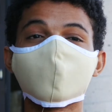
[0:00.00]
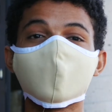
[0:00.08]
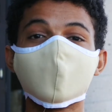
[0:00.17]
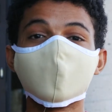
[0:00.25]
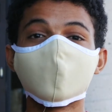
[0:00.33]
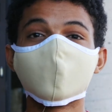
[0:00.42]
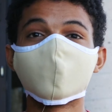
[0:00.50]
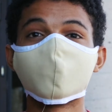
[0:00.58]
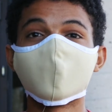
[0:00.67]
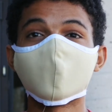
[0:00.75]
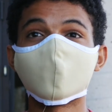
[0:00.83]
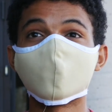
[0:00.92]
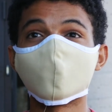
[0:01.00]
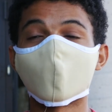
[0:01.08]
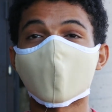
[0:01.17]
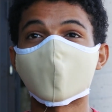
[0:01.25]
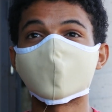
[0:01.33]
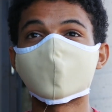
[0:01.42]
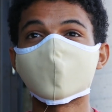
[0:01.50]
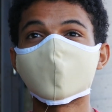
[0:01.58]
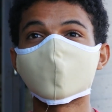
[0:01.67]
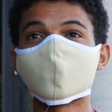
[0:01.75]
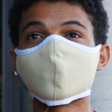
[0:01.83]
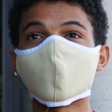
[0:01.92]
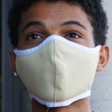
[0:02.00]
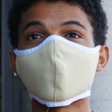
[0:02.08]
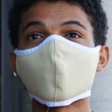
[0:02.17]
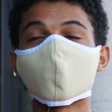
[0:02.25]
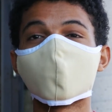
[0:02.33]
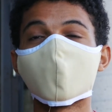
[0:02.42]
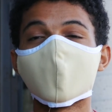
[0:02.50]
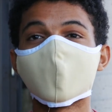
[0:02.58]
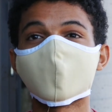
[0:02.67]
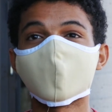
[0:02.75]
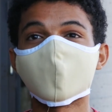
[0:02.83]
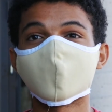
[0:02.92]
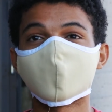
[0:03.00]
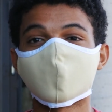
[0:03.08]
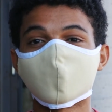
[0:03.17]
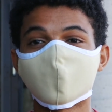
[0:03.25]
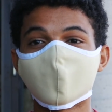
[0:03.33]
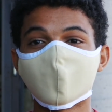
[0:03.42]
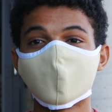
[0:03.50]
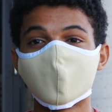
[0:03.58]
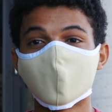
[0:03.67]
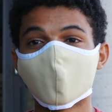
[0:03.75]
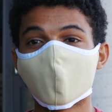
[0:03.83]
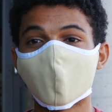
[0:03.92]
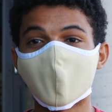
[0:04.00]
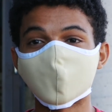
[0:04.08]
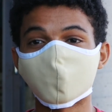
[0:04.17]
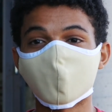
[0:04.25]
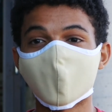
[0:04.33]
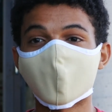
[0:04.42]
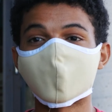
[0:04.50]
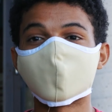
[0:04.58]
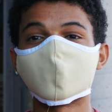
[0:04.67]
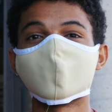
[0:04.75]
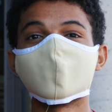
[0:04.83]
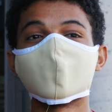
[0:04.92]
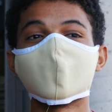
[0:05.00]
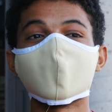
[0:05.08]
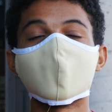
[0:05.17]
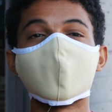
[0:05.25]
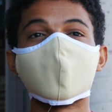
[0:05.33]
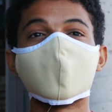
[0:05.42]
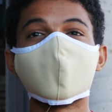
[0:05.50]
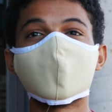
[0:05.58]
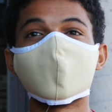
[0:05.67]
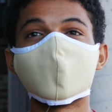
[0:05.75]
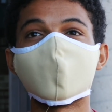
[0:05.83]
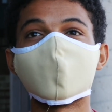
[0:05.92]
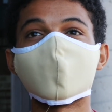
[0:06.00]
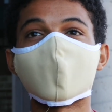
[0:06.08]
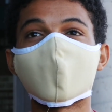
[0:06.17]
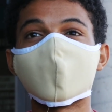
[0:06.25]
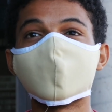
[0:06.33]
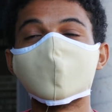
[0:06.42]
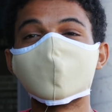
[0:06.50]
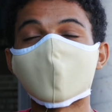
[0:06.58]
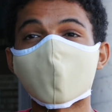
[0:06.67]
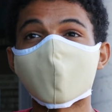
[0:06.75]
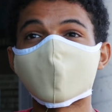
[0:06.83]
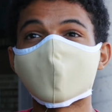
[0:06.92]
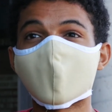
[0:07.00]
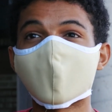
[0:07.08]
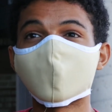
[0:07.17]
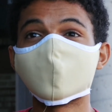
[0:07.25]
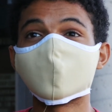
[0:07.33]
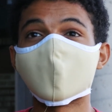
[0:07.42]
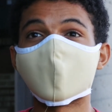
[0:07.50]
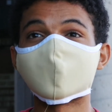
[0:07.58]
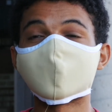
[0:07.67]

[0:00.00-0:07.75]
being quarantined, so many things didn't go as planned. And in Ramadan, there's